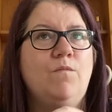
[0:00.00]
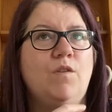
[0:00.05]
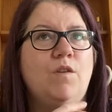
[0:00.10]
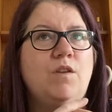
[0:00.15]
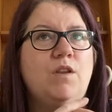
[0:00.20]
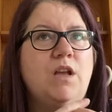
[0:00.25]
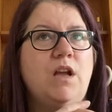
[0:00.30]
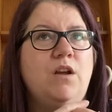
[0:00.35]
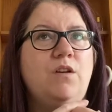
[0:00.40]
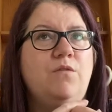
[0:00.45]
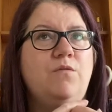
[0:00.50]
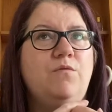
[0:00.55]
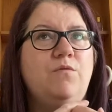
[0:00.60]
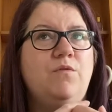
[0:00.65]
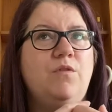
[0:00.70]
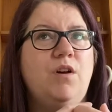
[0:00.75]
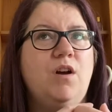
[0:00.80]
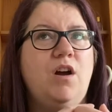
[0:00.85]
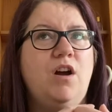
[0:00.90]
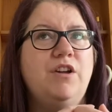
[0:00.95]
so
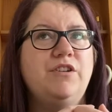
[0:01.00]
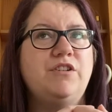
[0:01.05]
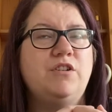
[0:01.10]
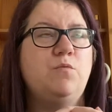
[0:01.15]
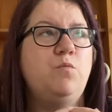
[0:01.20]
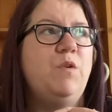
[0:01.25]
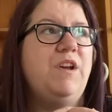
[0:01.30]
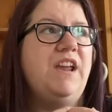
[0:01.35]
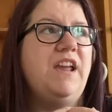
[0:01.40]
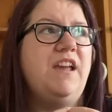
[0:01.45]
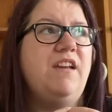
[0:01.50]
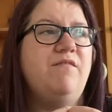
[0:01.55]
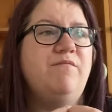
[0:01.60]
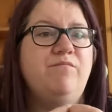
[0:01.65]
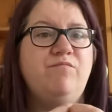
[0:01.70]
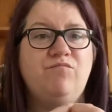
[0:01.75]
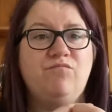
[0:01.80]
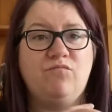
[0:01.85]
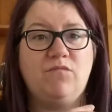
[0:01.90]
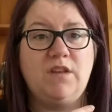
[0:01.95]
I just wing it
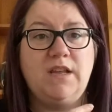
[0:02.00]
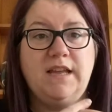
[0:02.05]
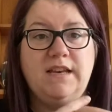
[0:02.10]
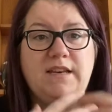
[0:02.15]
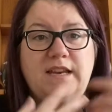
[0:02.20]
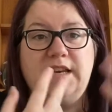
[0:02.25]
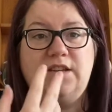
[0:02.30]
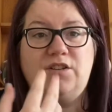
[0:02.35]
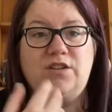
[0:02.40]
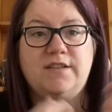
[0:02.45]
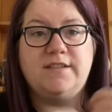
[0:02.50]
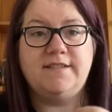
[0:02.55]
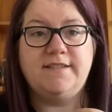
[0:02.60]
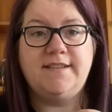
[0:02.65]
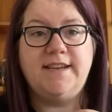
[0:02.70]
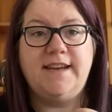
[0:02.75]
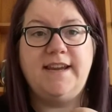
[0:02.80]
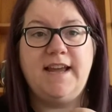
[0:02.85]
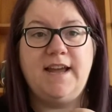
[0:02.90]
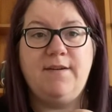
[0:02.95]
and then just
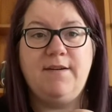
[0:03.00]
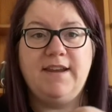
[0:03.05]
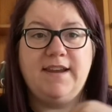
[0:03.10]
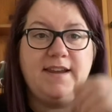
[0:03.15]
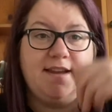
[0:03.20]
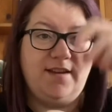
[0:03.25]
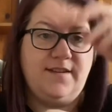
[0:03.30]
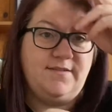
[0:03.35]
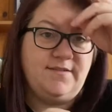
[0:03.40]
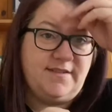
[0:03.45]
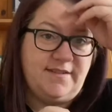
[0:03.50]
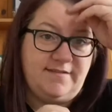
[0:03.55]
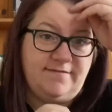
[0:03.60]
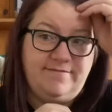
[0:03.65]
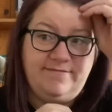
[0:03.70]
see how it goes.